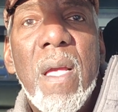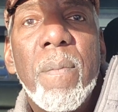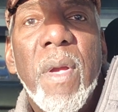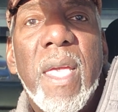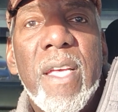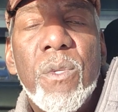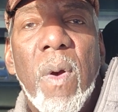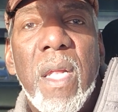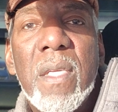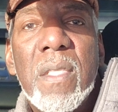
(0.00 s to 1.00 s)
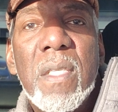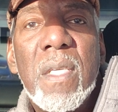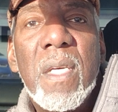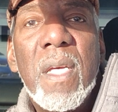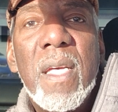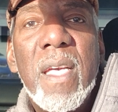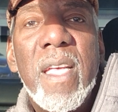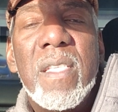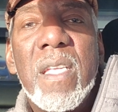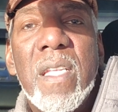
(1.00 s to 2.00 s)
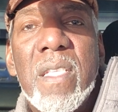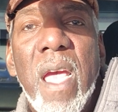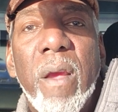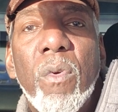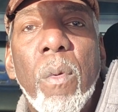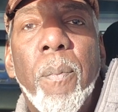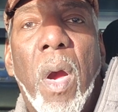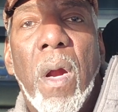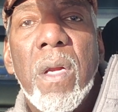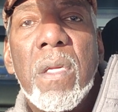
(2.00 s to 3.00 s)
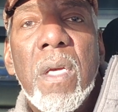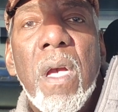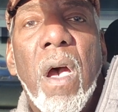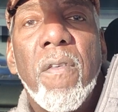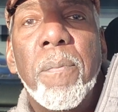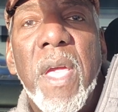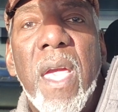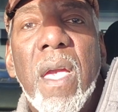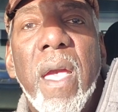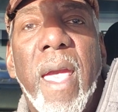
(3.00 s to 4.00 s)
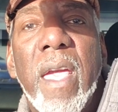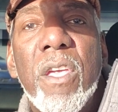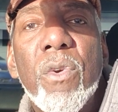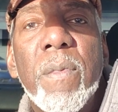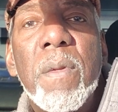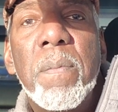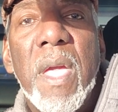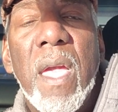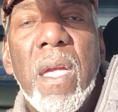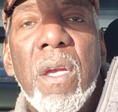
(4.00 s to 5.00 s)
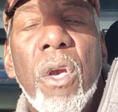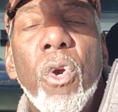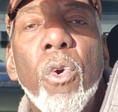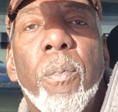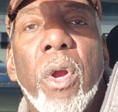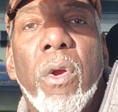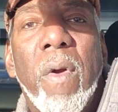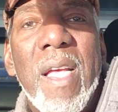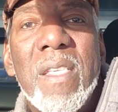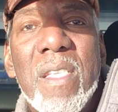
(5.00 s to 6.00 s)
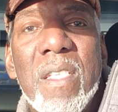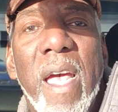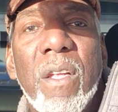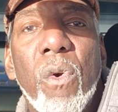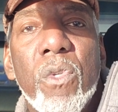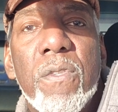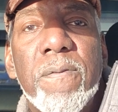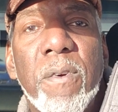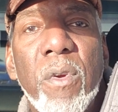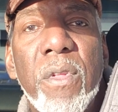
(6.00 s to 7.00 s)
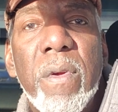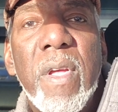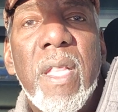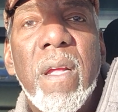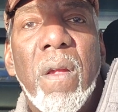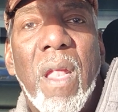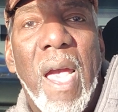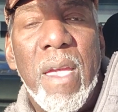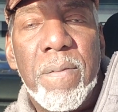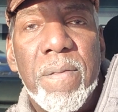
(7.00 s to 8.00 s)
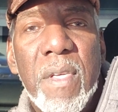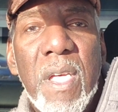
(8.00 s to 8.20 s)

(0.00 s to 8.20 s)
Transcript: But guess what? It's an integral part of being a human being who progresses and goes further in their life.